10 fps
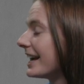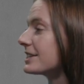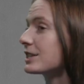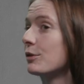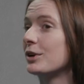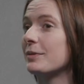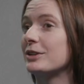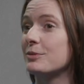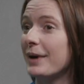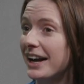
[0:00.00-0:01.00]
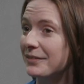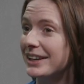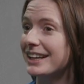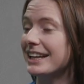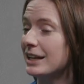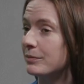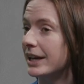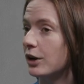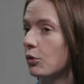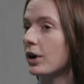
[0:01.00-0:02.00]
Is someone about to buy me and eat
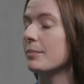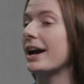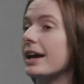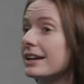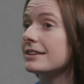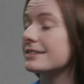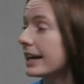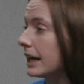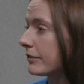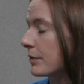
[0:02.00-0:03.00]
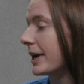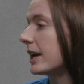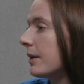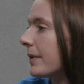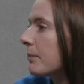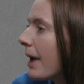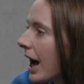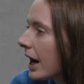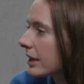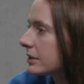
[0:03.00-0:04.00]
me? Or am I in a safe? Am I in a
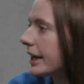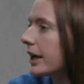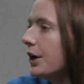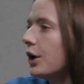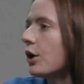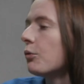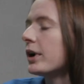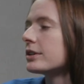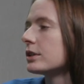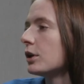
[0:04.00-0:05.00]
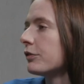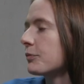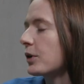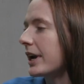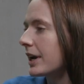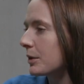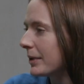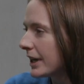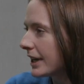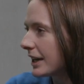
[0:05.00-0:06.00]
box? Like, where's the loaf of bread gonna
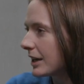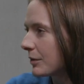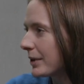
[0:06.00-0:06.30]
be?